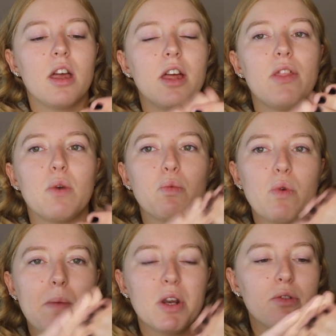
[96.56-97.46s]
and then
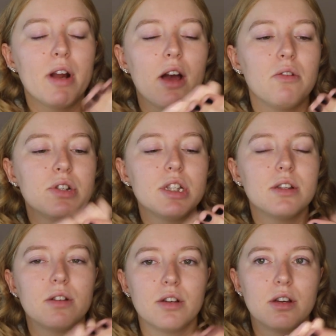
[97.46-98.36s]
rub it around
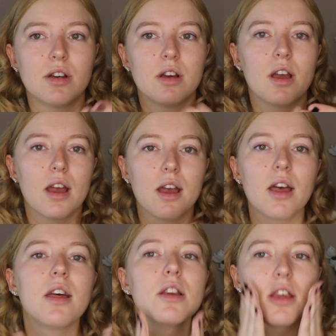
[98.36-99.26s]

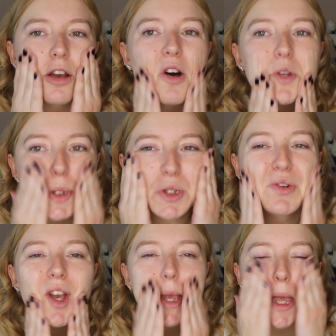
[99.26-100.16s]
and then go
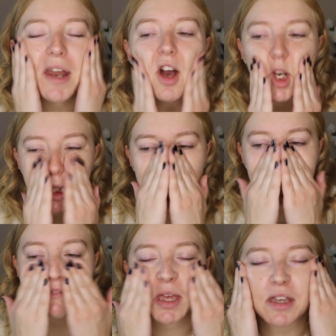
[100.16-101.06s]
straight in onto
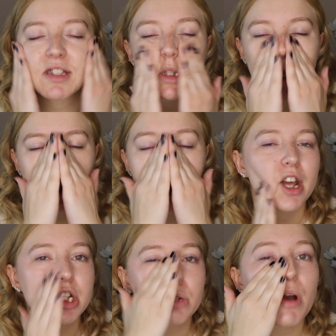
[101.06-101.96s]
my face. And
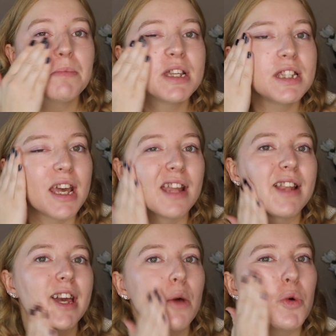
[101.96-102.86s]
I just rub this in
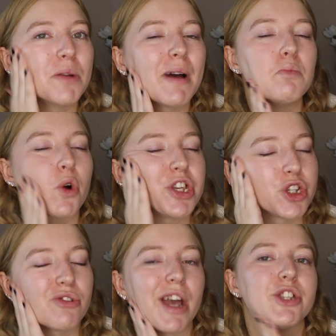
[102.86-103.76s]
like I would my
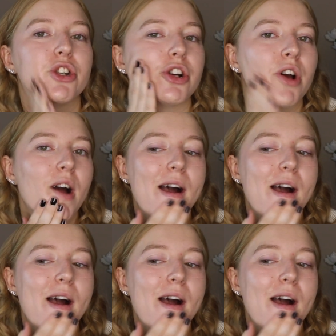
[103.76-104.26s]
moisturizer.